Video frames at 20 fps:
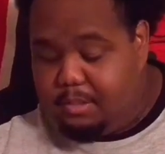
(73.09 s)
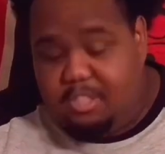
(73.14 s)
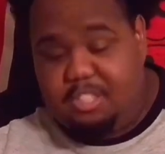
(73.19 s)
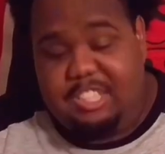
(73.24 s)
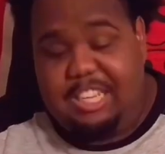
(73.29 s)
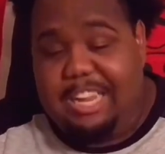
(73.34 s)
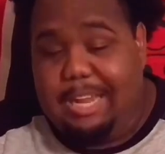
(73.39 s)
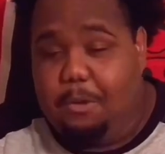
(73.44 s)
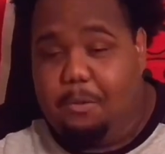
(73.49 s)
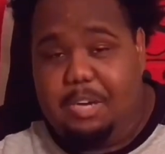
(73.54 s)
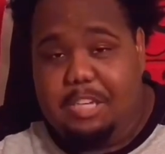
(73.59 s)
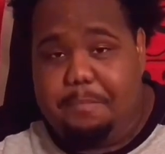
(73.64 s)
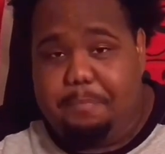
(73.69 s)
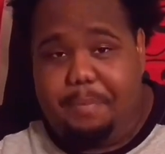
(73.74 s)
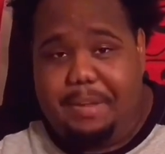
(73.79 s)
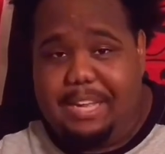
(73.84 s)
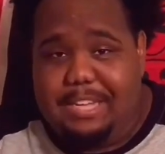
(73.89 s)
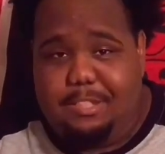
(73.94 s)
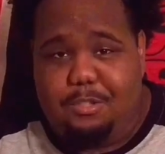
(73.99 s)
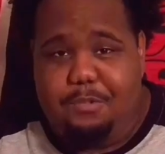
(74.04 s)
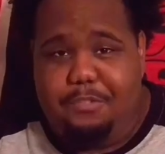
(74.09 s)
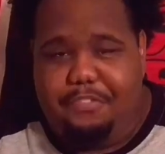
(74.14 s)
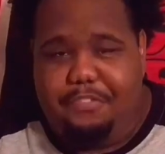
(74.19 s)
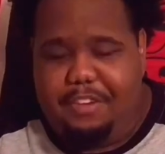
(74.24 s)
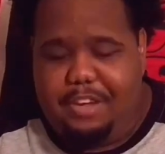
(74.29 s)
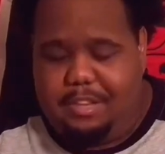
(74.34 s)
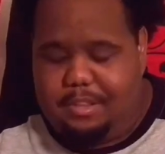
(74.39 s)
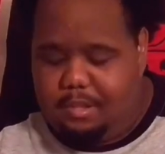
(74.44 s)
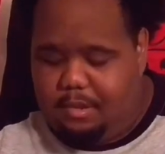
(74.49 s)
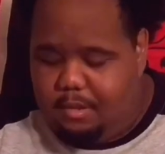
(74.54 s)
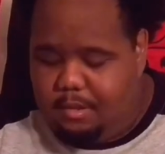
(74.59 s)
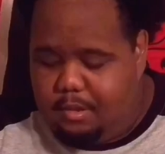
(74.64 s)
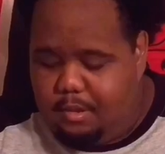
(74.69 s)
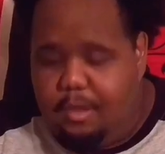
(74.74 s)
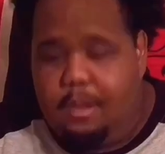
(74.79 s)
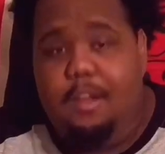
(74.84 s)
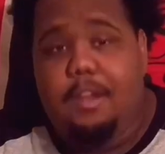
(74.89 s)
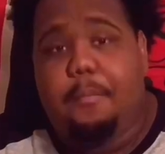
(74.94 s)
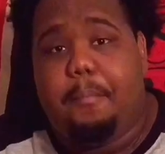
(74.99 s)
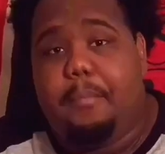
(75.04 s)
She didn't want to spend $250.
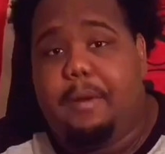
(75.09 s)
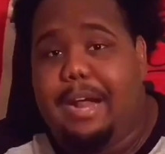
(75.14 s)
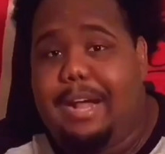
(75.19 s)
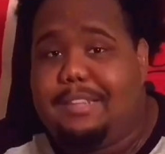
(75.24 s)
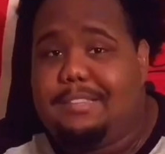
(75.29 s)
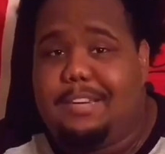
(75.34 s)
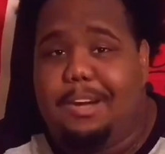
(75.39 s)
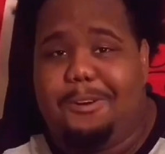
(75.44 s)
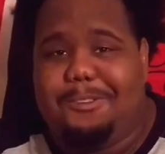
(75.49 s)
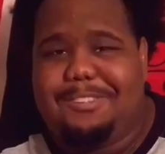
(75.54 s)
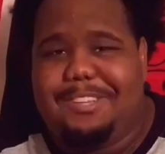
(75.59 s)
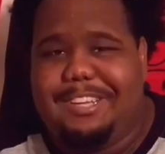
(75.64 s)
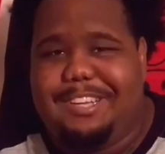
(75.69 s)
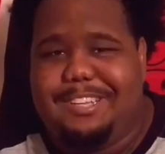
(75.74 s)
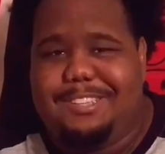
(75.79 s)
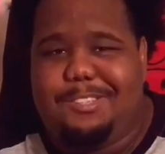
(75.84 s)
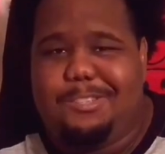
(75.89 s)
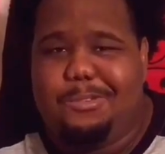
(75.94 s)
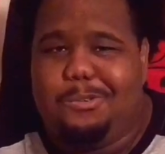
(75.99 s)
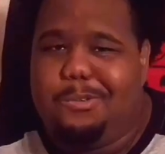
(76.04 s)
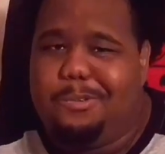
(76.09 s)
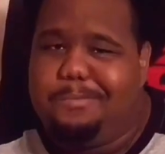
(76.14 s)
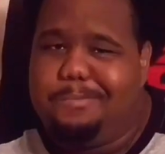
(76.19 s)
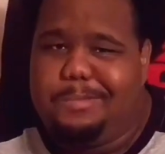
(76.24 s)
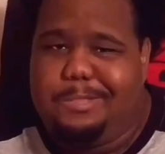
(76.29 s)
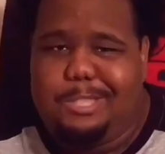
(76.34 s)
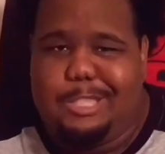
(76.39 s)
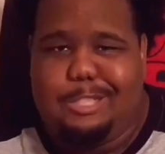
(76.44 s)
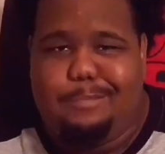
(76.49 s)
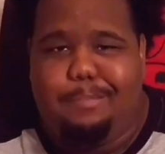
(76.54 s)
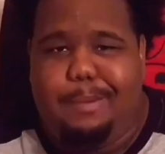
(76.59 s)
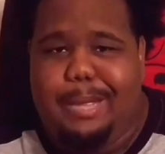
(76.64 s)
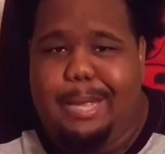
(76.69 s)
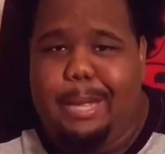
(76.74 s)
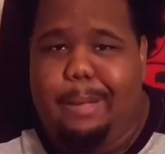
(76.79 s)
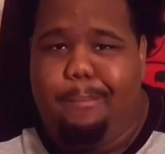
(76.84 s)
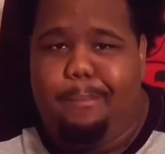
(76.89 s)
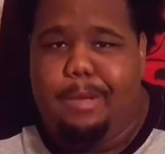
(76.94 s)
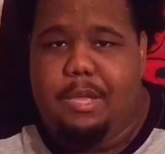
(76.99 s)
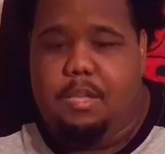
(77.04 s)
But I talked into it just
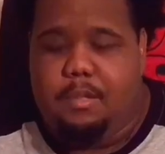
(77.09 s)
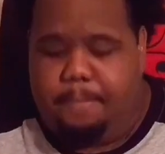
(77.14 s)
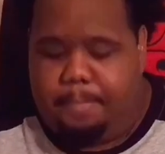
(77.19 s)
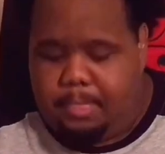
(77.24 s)
being me.